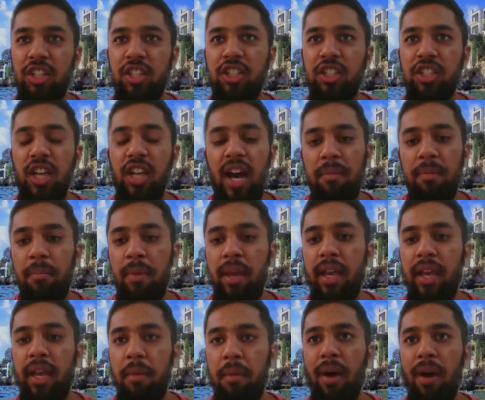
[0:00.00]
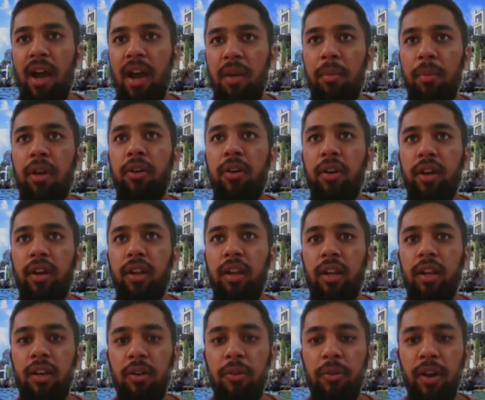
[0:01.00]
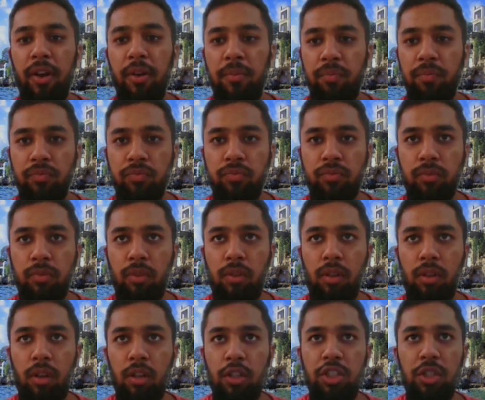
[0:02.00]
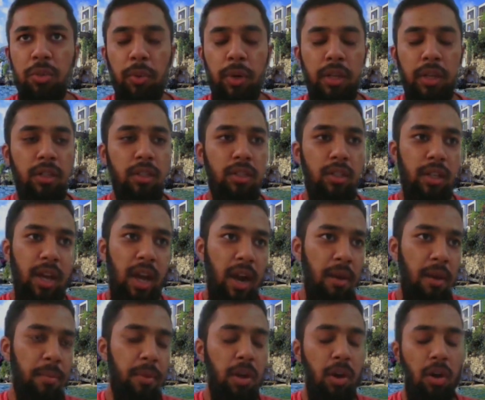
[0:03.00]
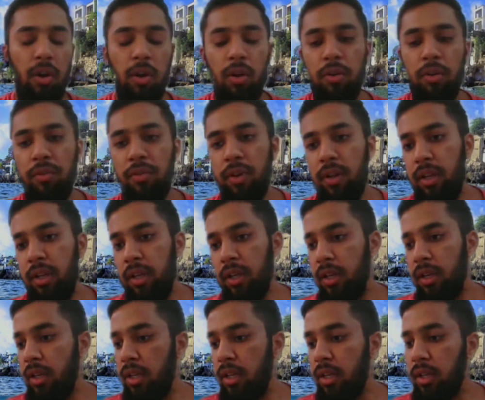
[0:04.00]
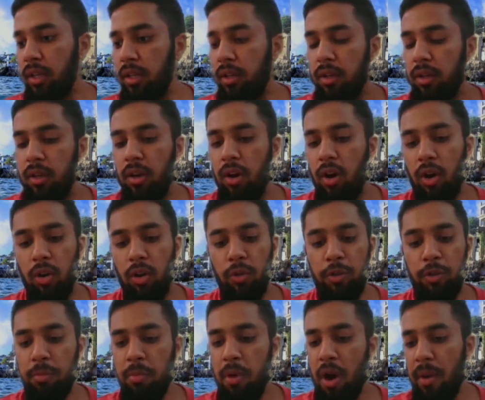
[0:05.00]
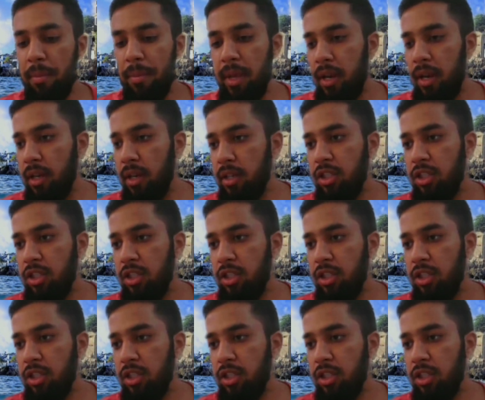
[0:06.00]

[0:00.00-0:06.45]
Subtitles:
She had a big impact in my cricketing career. She would carry me all over all over Barbados.